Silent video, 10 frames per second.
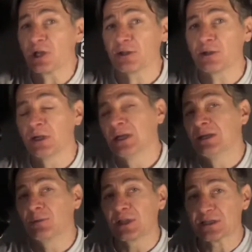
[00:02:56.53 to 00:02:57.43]
other
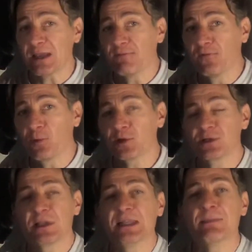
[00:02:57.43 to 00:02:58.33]
with the same force,
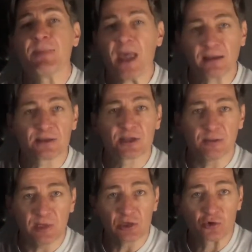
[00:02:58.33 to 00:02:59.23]
the impact is going to
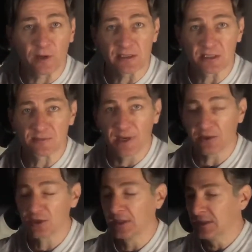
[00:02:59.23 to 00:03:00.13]
be twice as
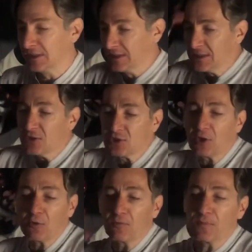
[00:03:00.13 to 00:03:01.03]
much.
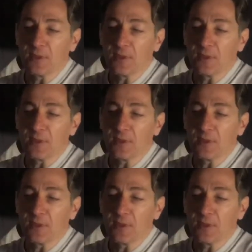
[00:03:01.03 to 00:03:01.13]
So